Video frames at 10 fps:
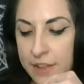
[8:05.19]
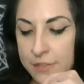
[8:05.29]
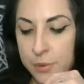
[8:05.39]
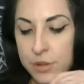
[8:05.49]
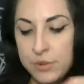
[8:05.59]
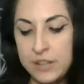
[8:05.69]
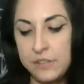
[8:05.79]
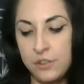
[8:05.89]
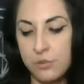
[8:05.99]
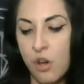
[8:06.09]
That's what you need
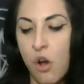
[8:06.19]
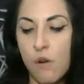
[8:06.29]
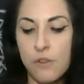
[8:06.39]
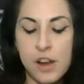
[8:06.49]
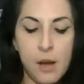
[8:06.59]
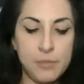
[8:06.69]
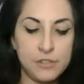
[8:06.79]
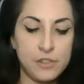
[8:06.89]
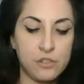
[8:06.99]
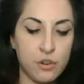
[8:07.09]
to do, to overcome
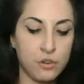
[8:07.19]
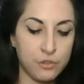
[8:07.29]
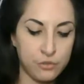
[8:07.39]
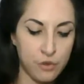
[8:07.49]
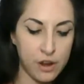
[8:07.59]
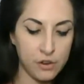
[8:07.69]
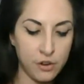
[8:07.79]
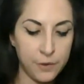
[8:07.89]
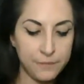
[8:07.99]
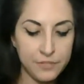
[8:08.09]
this internal
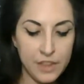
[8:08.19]
struggle.